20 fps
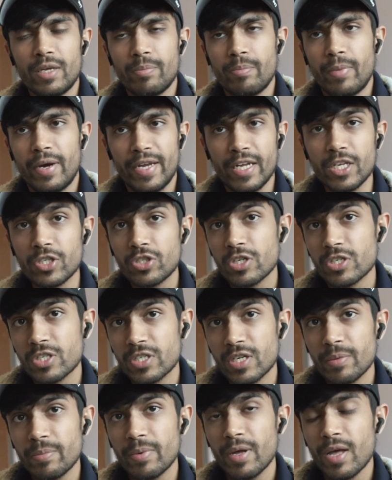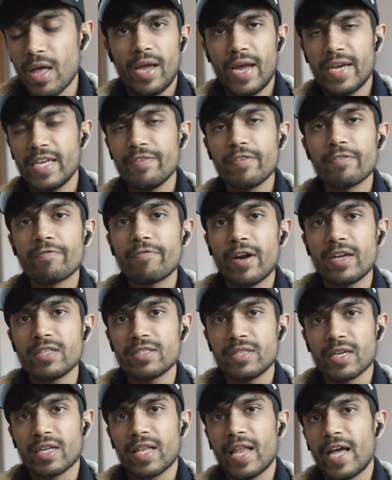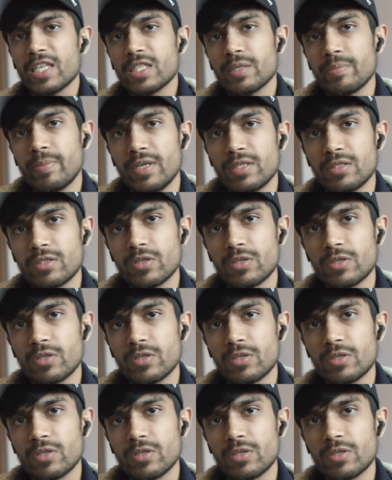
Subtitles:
my internship and even friends and classmates.